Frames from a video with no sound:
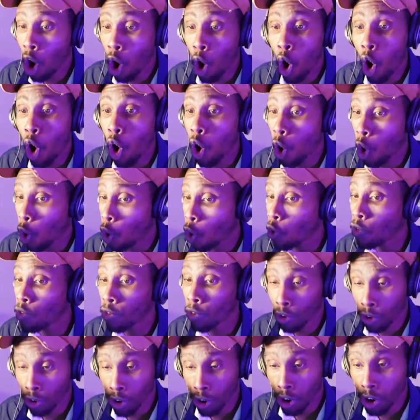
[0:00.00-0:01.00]
all
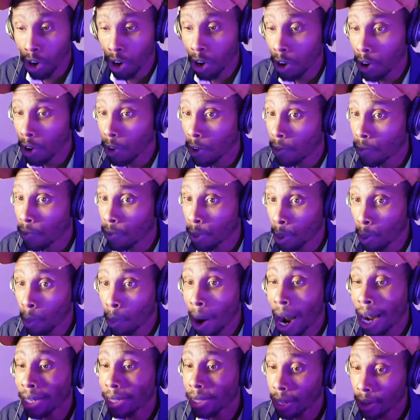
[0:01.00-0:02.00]
over the
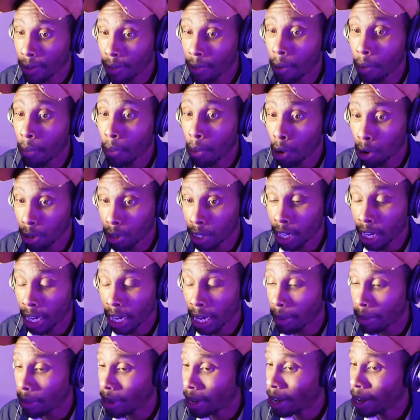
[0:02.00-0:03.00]
Washington football
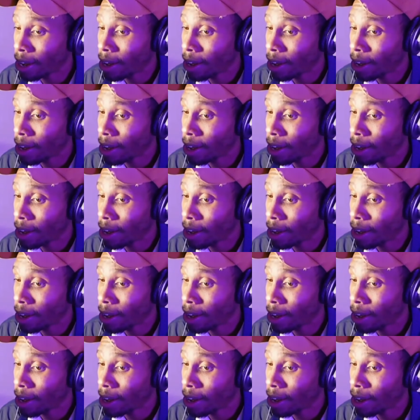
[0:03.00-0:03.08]
team.